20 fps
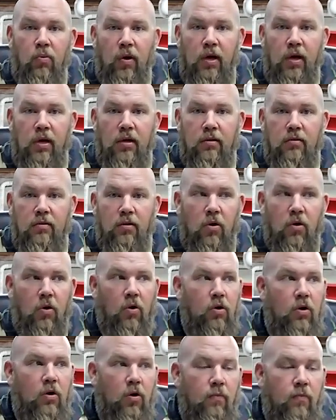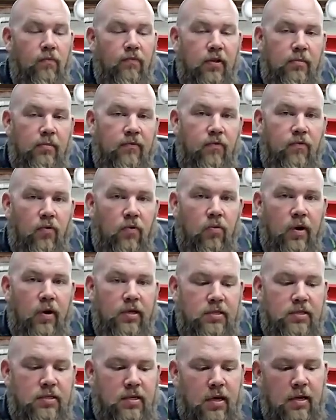weight, hopefully before
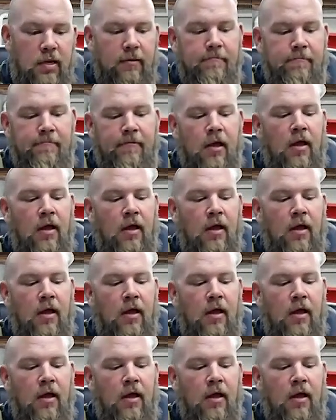race day,